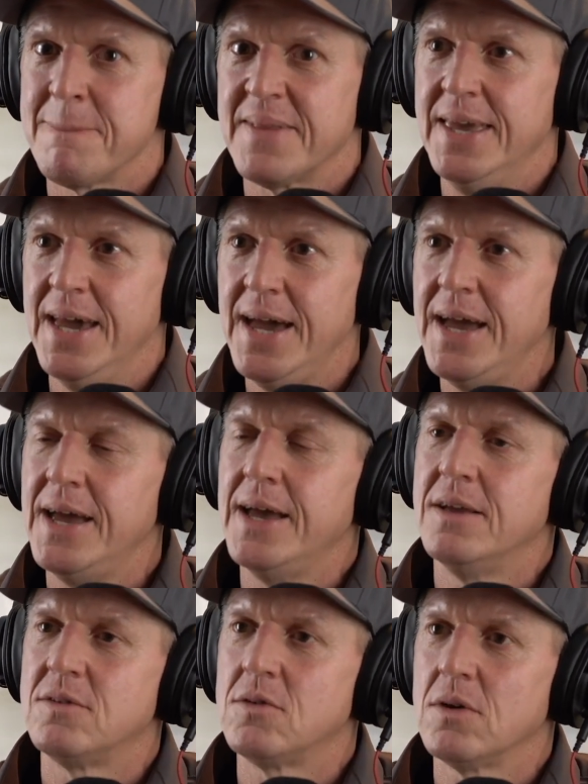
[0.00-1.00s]
Yeah,
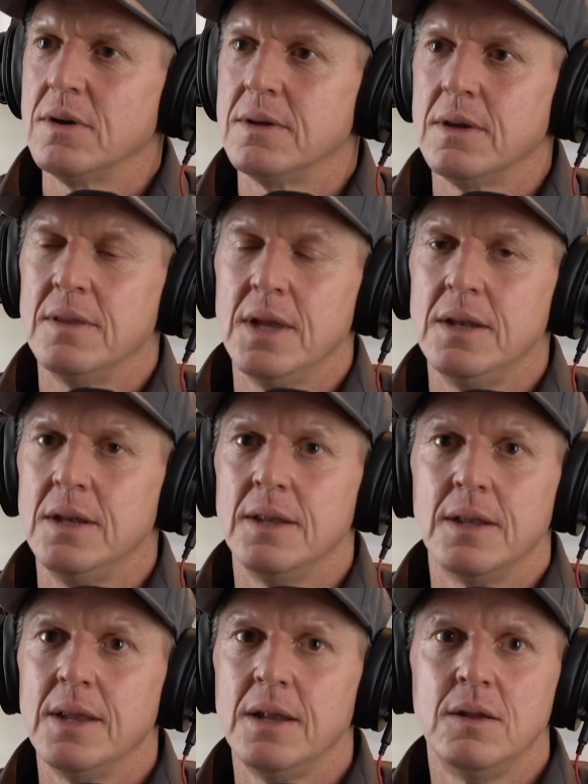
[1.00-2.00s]
it's and
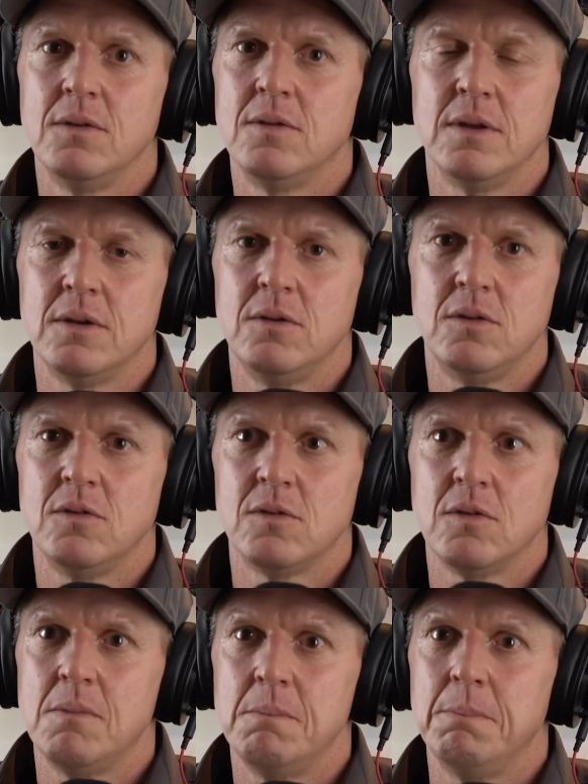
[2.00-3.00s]
then you're
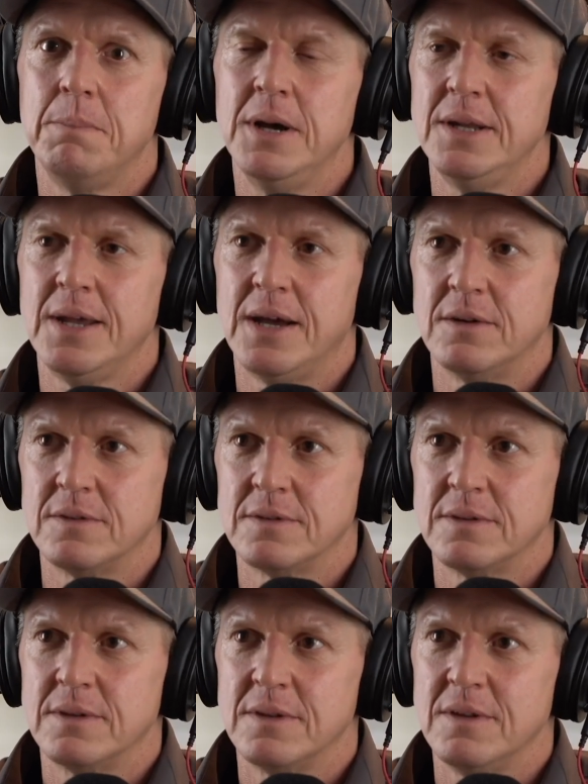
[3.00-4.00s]
just on Birdhouse,
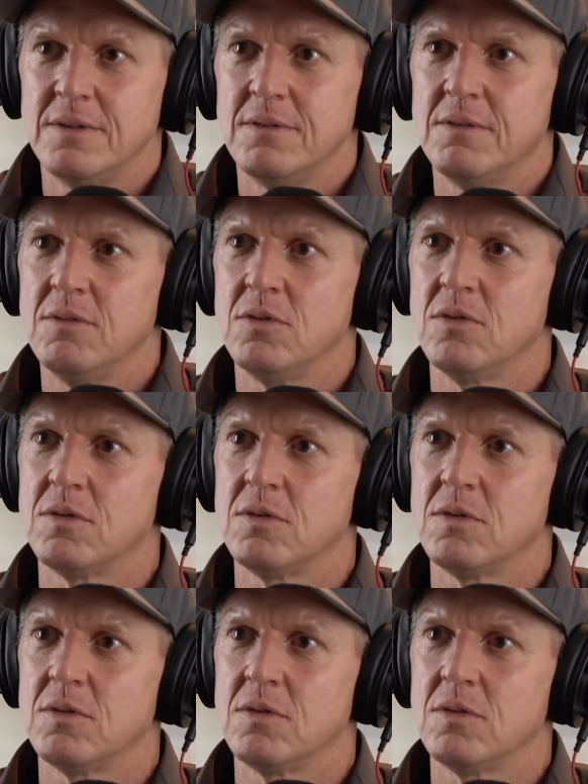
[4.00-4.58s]
and it was